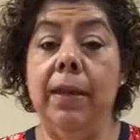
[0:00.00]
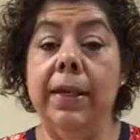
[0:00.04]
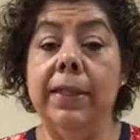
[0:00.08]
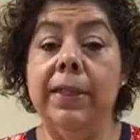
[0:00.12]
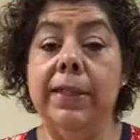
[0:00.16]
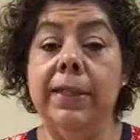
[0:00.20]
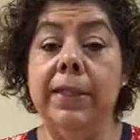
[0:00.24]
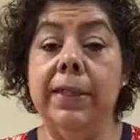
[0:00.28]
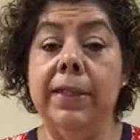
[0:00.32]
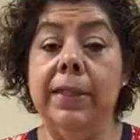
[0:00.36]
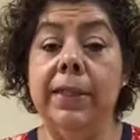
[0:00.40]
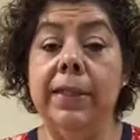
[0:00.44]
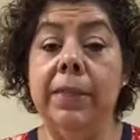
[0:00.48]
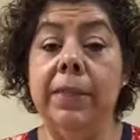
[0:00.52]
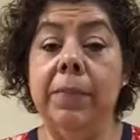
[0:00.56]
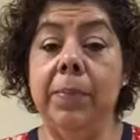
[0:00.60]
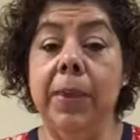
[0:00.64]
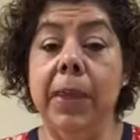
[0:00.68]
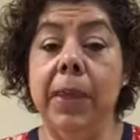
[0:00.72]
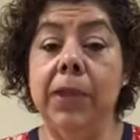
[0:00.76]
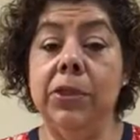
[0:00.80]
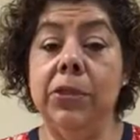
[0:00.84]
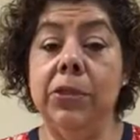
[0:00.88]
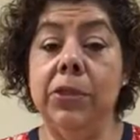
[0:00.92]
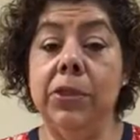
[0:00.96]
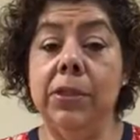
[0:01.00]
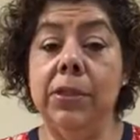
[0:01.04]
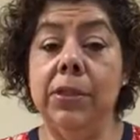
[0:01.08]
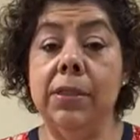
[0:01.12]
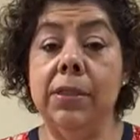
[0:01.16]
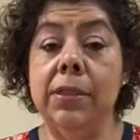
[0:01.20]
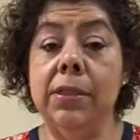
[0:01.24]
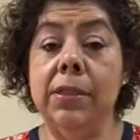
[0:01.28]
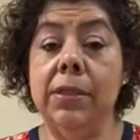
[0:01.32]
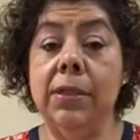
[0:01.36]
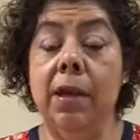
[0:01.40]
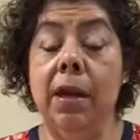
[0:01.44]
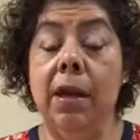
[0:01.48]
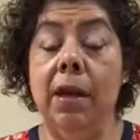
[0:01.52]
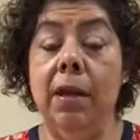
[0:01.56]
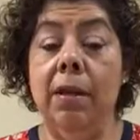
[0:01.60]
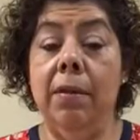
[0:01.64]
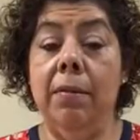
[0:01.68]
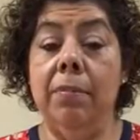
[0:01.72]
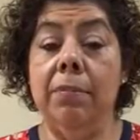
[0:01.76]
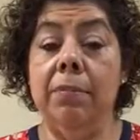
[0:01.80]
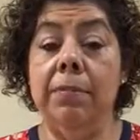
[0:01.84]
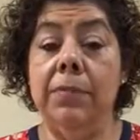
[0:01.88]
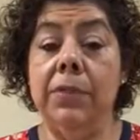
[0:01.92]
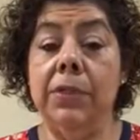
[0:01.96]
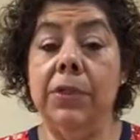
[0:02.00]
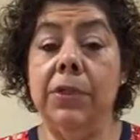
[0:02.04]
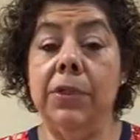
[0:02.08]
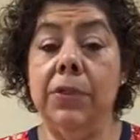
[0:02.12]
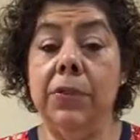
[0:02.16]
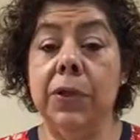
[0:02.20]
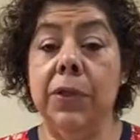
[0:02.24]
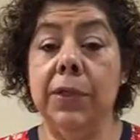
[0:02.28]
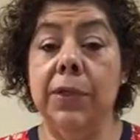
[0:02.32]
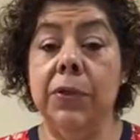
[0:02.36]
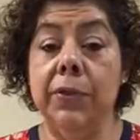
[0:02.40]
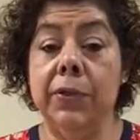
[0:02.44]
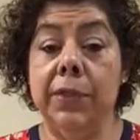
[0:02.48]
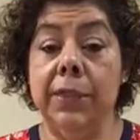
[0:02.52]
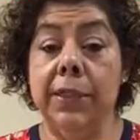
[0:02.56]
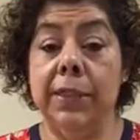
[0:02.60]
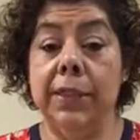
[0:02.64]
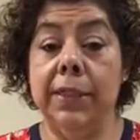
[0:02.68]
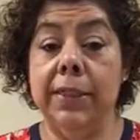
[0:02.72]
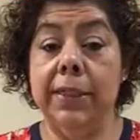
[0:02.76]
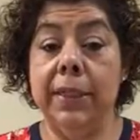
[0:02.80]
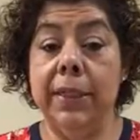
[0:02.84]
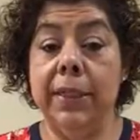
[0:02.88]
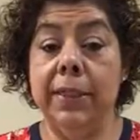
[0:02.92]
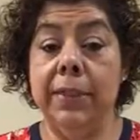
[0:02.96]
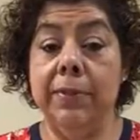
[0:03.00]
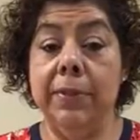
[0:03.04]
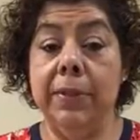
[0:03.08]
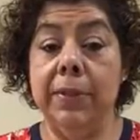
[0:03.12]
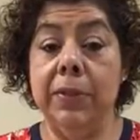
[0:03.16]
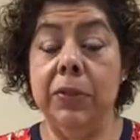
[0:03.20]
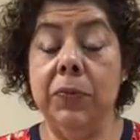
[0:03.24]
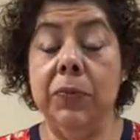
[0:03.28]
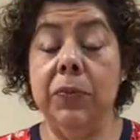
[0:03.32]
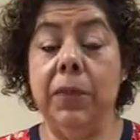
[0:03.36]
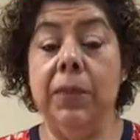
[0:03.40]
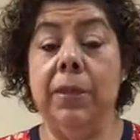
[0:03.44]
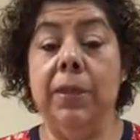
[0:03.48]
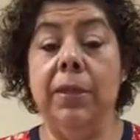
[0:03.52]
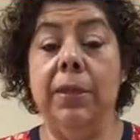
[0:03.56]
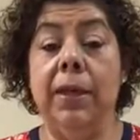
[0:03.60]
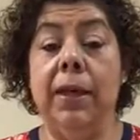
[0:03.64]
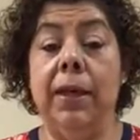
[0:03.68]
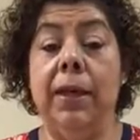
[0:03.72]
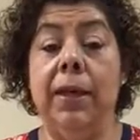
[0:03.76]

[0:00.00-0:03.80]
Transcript: assessing the patient during nursing assessments with